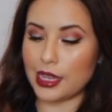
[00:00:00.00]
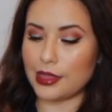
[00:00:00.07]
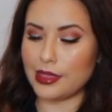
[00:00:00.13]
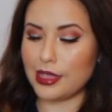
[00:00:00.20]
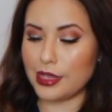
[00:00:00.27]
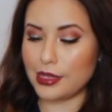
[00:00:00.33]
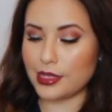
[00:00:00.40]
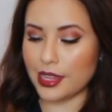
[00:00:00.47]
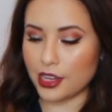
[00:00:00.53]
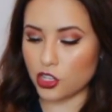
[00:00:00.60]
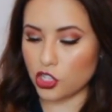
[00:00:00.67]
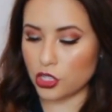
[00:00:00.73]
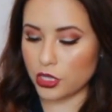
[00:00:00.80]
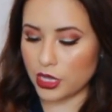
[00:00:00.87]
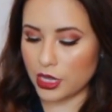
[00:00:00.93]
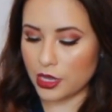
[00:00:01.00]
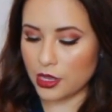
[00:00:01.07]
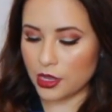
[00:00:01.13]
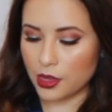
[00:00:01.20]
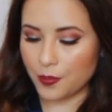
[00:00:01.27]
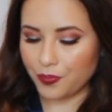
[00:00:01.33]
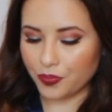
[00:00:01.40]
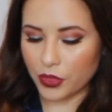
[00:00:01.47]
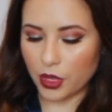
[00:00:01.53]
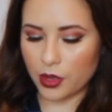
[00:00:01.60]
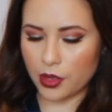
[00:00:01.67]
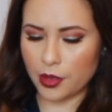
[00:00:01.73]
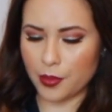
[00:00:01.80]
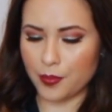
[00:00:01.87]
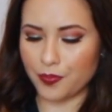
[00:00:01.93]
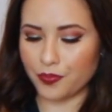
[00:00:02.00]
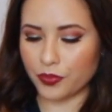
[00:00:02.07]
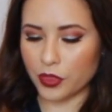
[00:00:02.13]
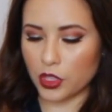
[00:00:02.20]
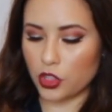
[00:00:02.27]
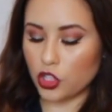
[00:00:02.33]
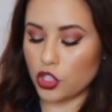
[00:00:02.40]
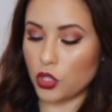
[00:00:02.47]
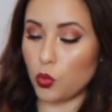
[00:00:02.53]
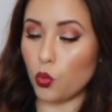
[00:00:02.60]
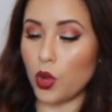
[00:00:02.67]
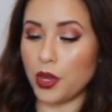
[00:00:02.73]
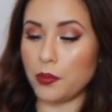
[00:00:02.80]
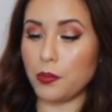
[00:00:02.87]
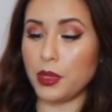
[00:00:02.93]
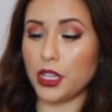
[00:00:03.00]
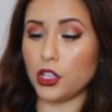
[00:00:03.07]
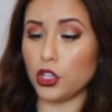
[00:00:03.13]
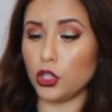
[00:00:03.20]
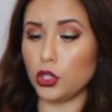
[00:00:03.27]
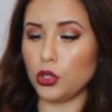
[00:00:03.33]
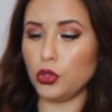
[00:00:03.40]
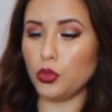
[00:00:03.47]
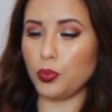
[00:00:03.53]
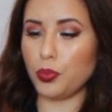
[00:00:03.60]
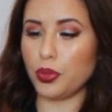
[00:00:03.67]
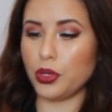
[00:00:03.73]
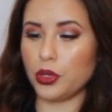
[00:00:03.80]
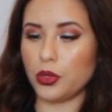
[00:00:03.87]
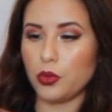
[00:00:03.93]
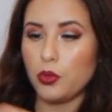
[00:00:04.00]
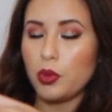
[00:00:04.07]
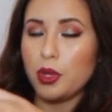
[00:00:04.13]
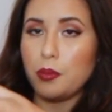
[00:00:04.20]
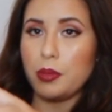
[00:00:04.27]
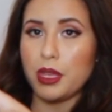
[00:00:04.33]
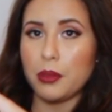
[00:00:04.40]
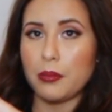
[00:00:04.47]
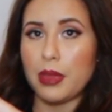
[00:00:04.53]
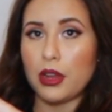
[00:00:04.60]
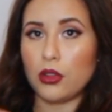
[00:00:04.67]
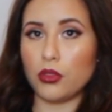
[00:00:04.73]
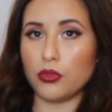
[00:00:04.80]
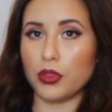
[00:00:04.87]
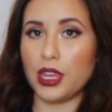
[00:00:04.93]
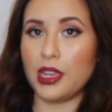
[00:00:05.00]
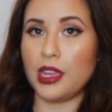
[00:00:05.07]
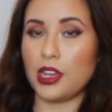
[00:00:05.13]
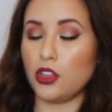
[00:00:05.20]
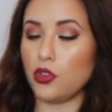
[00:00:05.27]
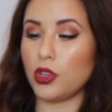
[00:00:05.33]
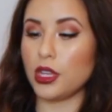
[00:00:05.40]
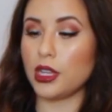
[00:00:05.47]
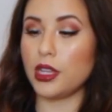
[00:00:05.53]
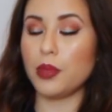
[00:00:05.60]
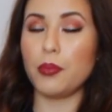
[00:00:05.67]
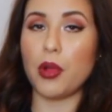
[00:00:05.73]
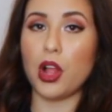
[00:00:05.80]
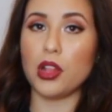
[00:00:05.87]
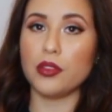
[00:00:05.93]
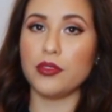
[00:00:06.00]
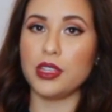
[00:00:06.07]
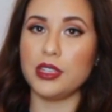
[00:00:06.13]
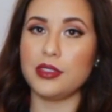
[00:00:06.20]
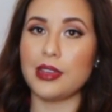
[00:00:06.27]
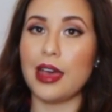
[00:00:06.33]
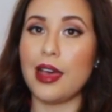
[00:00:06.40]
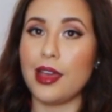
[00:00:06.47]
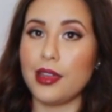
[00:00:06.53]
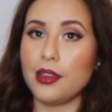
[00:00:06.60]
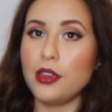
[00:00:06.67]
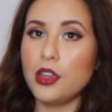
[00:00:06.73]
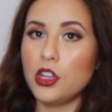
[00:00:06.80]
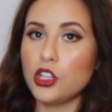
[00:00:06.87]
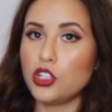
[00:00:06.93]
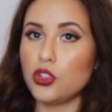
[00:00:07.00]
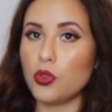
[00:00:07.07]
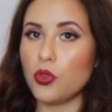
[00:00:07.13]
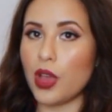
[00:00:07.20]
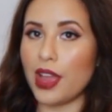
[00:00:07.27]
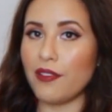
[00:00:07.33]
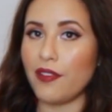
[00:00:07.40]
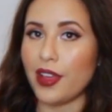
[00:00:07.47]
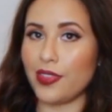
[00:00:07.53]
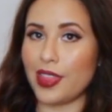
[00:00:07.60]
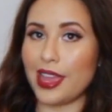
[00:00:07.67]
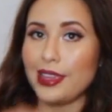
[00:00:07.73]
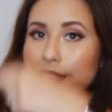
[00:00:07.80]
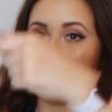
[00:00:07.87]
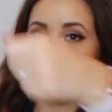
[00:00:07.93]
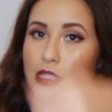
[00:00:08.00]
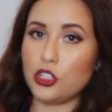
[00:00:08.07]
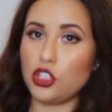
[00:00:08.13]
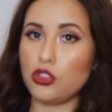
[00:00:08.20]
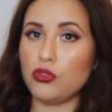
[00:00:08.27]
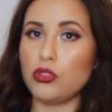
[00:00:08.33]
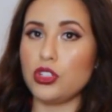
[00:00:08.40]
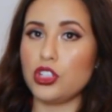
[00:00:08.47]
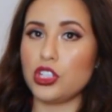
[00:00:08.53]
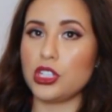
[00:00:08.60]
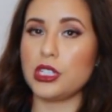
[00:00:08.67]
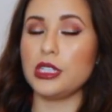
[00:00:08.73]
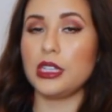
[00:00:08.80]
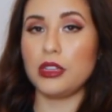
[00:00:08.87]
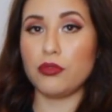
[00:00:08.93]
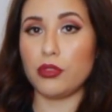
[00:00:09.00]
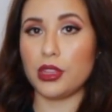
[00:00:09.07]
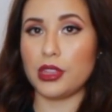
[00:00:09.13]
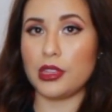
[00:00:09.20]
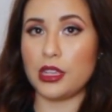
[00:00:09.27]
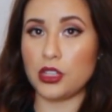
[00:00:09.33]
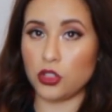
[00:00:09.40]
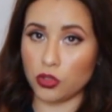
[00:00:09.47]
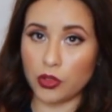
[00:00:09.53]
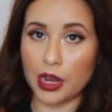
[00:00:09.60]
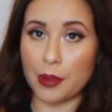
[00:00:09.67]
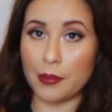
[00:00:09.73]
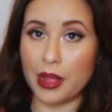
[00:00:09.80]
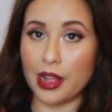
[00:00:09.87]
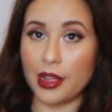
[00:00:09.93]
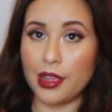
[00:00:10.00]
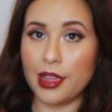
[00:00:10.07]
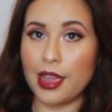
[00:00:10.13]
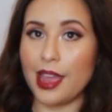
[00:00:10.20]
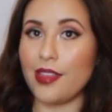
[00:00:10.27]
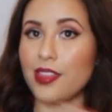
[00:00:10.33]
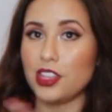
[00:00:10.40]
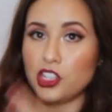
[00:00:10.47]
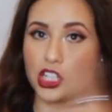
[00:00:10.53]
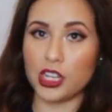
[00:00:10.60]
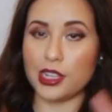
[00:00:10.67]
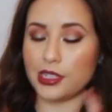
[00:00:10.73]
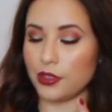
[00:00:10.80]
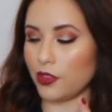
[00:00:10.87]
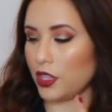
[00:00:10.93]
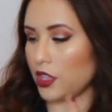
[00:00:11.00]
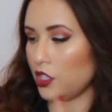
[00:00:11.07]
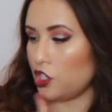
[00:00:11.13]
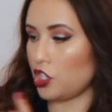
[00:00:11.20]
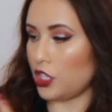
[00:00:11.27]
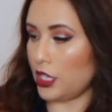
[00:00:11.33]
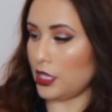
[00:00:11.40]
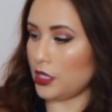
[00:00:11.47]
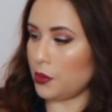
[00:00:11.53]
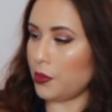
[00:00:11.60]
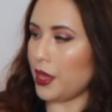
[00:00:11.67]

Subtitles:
And these actually, there's a one big loop, one big metal ring, and you can clip all of these on. So I find that easy too, to just leave with his grandma, and then she has everything she needs.